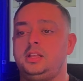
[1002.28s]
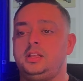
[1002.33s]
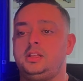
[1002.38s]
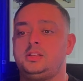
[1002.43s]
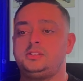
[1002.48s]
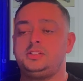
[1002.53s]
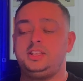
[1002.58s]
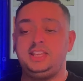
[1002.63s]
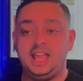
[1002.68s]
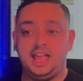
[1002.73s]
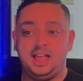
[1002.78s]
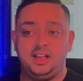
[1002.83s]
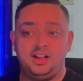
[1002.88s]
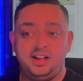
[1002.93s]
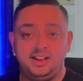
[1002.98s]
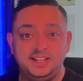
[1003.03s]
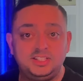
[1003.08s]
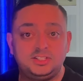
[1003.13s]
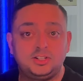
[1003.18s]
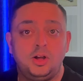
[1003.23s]
So yeah,
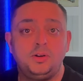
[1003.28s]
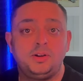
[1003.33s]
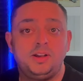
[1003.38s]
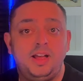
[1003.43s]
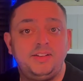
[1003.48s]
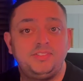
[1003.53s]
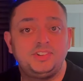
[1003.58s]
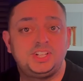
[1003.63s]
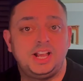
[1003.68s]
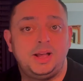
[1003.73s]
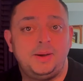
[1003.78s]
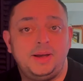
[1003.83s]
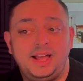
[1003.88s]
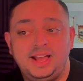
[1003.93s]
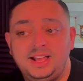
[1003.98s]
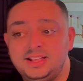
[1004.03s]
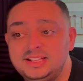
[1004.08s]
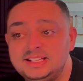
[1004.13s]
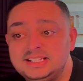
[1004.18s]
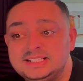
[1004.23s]
I need to go and have a
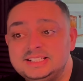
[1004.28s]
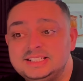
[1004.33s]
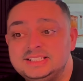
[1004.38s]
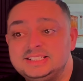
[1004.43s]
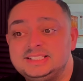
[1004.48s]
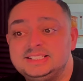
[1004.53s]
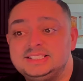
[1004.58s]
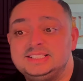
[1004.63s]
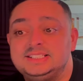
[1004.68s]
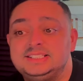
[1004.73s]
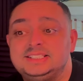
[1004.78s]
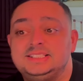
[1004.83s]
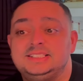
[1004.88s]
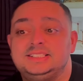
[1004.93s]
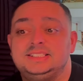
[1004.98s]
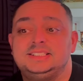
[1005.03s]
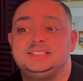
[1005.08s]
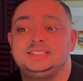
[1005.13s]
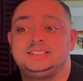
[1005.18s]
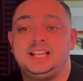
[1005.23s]
shower.
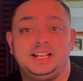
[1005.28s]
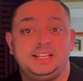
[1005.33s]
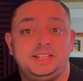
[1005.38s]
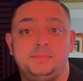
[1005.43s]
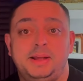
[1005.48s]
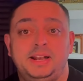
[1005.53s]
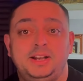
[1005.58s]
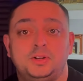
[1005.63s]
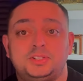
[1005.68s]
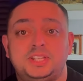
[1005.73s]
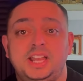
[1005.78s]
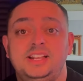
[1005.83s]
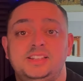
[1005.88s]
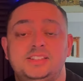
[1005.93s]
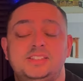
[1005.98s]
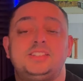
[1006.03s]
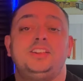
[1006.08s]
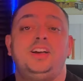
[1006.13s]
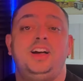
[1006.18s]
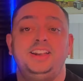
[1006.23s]
That didn't make no
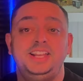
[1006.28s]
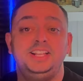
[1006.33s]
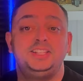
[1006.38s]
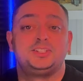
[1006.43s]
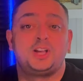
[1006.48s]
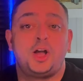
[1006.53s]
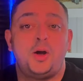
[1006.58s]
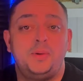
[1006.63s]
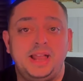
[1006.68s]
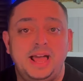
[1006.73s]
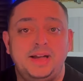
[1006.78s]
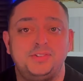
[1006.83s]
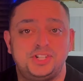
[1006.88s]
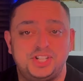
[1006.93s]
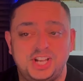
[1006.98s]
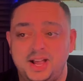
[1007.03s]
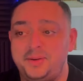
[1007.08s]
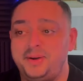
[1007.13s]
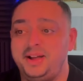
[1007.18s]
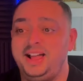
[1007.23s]
sense. I need to go and have a
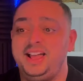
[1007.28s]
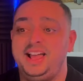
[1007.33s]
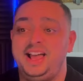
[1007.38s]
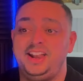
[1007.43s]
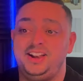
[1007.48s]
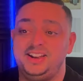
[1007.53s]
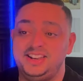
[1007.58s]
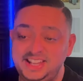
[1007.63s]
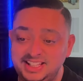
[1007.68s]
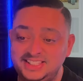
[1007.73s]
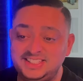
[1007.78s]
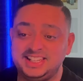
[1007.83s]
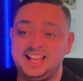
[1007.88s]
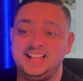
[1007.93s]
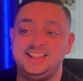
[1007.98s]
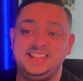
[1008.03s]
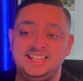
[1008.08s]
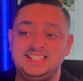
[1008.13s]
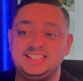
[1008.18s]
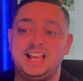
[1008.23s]
shower, and I need to
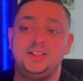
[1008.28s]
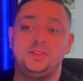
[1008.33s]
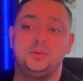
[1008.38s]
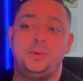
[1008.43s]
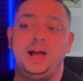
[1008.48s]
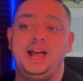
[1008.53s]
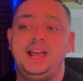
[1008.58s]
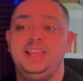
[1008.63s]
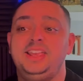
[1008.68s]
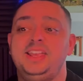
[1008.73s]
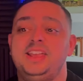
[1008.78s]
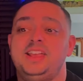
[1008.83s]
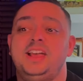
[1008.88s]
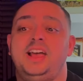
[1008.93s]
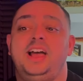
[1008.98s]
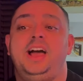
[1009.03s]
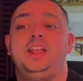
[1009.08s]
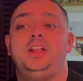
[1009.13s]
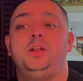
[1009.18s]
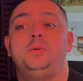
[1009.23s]
get these out the way,
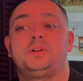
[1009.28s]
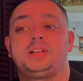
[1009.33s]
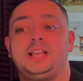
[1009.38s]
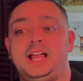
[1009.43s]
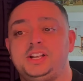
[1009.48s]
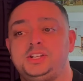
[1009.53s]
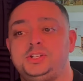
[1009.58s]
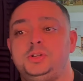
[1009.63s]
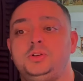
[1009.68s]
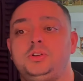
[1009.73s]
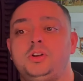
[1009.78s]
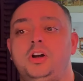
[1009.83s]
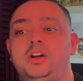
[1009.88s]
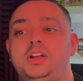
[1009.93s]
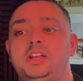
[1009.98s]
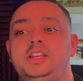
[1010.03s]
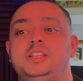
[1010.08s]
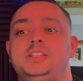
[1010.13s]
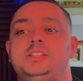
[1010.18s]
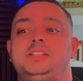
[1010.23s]
and I will catch you
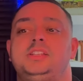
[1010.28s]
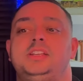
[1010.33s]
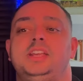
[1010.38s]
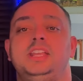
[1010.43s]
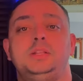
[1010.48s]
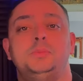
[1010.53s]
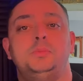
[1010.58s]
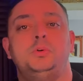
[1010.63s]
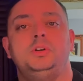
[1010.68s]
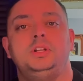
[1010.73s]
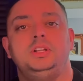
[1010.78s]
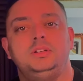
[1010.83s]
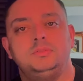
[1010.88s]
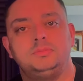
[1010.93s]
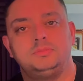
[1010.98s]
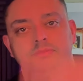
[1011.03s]
guys in the morning.